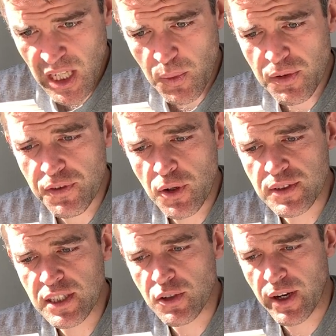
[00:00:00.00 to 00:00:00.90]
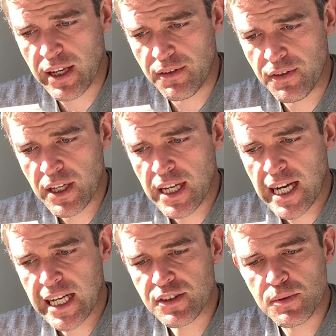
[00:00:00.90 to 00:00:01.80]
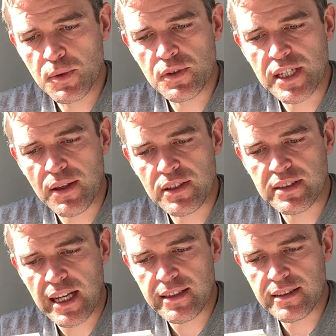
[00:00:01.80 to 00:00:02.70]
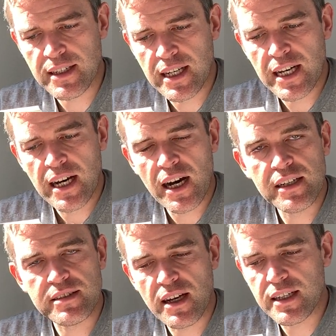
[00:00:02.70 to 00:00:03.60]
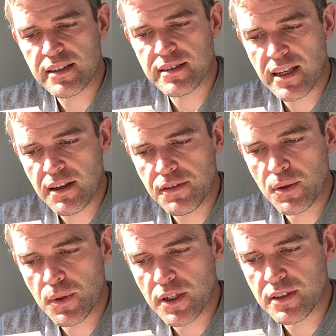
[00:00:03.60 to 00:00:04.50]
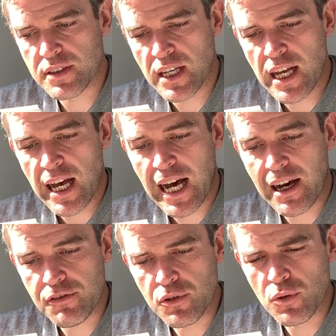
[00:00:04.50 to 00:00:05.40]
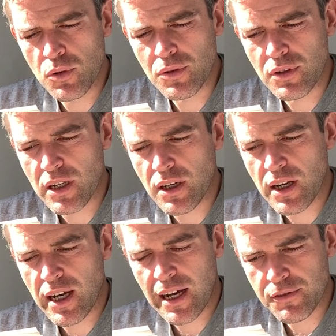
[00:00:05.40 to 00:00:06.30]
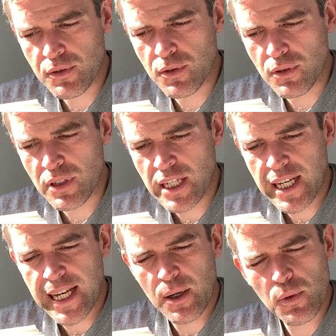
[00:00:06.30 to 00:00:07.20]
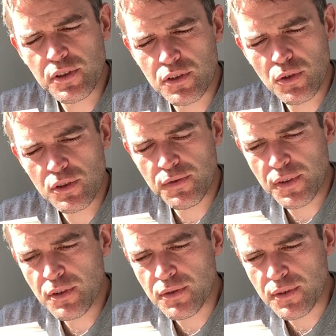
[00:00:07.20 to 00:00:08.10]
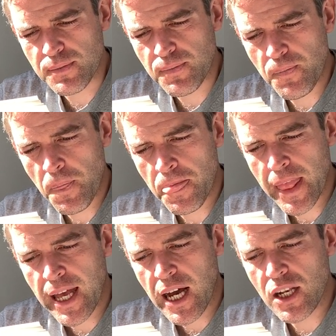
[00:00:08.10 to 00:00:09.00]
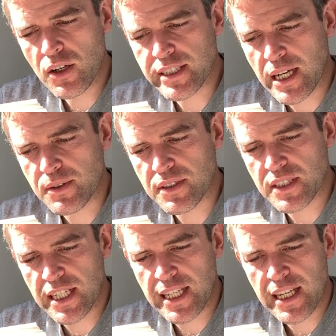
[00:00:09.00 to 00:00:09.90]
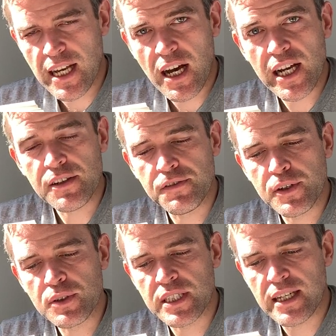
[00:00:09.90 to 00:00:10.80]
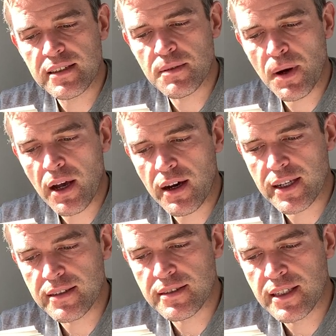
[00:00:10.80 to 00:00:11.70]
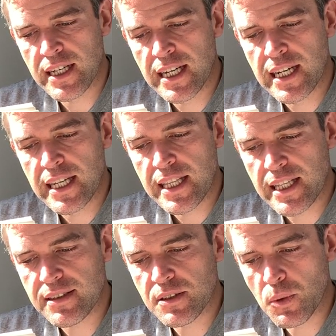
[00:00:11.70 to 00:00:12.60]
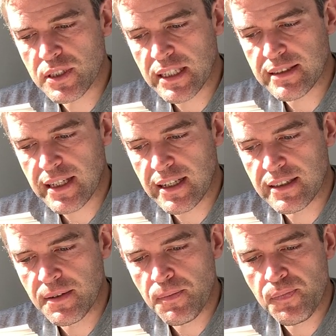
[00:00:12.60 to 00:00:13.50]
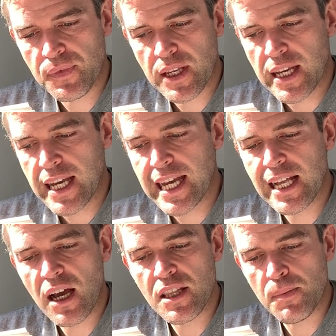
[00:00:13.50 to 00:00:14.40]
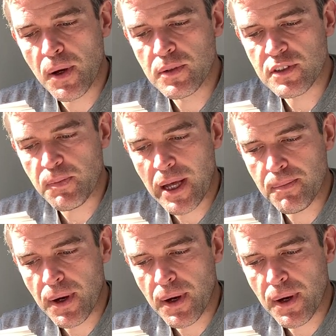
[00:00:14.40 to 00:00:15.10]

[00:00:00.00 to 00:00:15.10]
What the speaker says: We filled in the grave and smoothed down the sand. I decided to say a few words. After all, it was a sort of funeral. I looked out to sea. I could feel tears in my eyes. This is what I said. "Here lie the bones of Ben